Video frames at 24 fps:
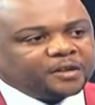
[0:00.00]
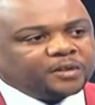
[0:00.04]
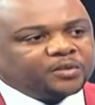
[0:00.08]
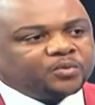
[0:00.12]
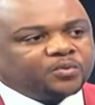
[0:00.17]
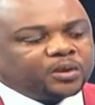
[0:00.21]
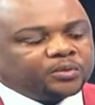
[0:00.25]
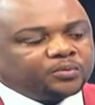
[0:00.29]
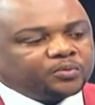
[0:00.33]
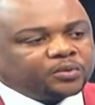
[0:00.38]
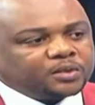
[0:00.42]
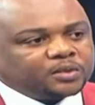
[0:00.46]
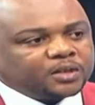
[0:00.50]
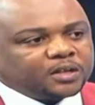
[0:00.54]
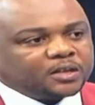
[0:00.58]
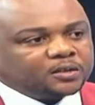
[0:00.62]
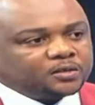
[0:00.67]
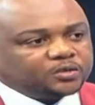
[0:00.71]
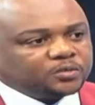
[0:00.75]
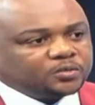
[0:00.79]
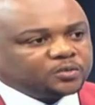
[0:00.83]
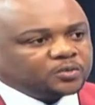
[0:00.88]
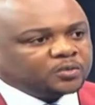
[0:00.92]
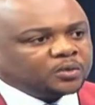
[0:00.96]
definitely what we're
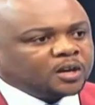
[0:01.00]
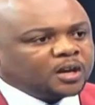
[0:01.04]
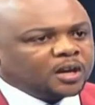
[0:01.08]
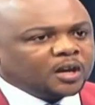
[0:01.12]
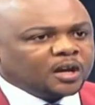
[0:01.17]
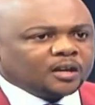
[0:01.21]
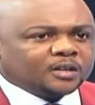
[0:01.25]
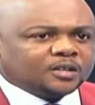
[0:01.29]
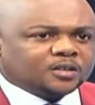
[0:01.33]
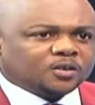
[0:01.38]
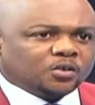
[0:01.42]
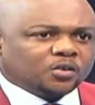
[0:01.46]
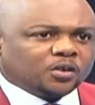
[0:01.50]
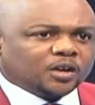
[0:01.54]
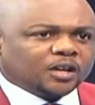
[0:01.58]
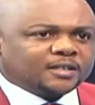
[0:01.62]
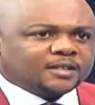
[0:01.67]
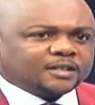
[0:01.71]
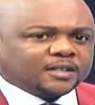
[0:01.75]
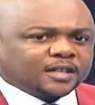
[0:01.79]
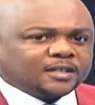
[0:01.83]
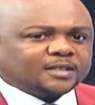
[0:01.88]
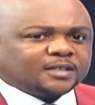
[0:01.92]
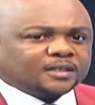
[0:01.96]
trying to do.
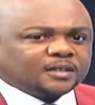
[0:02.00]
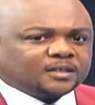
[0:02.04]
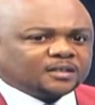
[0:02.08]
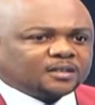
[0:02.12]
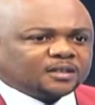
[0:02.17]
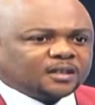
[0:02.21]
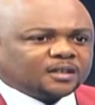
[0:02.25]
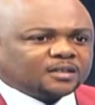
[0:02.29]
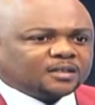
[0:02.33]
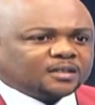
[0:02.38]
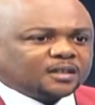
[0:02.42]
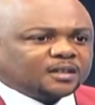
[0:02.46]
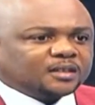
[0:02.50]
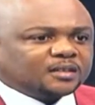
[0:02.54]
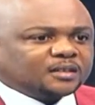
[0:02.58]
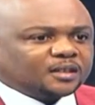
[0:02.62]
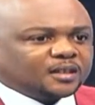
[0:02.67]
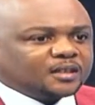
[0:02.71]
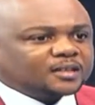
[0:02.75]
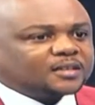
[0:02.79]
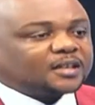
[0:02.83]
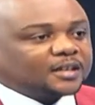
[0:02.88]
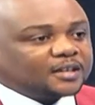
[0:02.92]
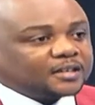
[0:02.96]
So
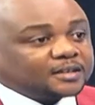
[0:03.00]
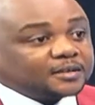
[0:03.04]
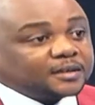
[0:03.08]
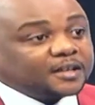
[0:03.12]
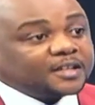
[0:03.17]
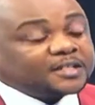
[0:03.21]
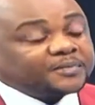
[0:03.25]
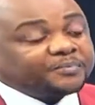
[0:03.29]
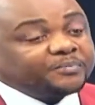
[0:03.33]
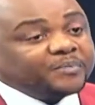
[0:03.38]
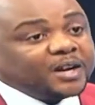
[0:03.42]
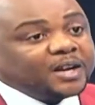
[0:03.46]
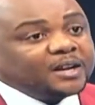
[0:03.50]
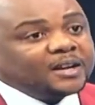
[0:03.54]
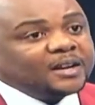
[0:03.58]
it's